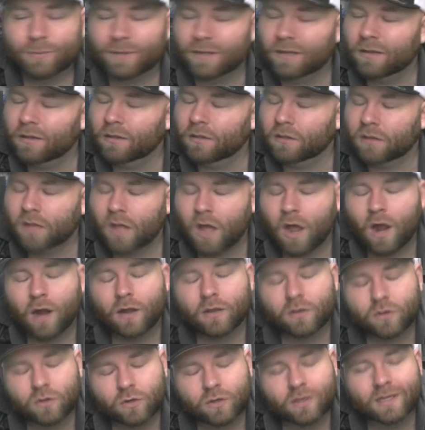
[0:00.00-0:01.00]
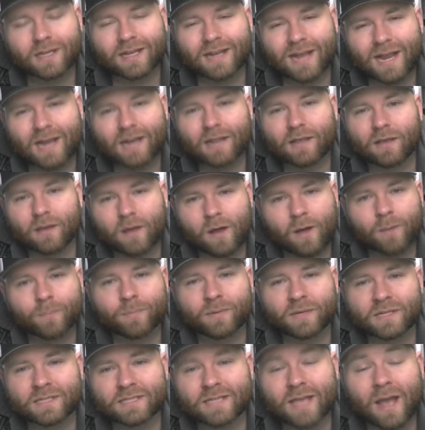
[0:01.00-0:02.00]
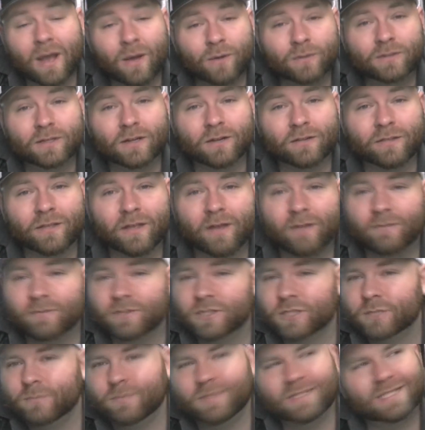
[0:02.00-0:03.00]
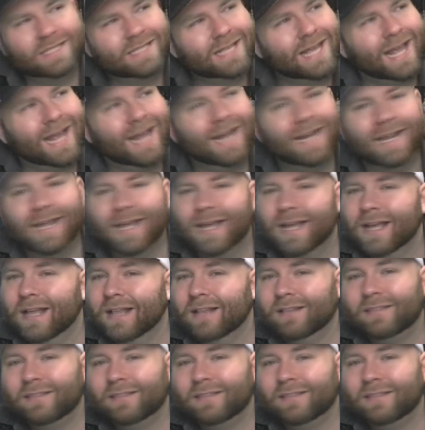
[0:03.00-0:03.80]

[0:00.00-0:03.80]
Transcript: There's been a lot of good Canadian companies out there that have just been saying,